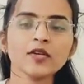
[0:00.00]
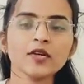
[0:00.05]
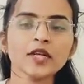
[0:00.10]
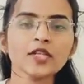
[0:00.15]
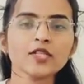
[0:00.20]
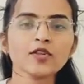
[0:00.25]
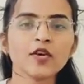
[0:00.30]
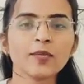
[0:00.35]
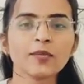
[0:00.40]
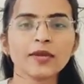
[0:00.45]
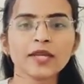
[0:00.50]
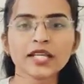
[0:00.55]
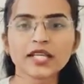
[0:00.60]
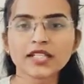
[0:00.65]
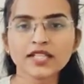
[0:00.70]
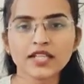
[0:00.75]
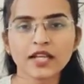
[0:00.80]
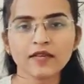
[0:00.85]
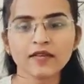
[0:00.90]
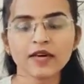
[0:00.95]
today's topic
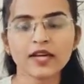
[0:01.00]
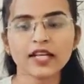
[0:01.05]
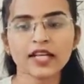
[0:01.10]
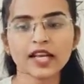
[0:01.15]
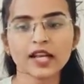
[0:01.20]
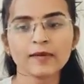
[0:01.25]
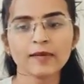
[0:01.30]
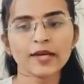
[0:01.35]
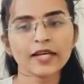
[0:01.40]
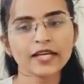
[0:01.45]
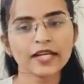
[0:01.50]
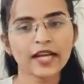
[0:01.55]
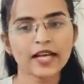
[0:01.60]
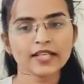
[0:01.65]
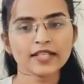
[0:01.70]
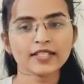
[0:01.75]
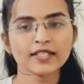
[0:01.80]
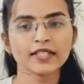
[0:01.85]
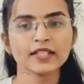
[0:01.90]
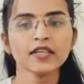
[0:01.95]
is sulfanilamide
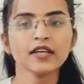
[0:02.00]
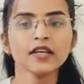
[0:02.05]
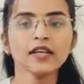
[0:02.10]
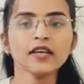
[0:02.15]
tragedy.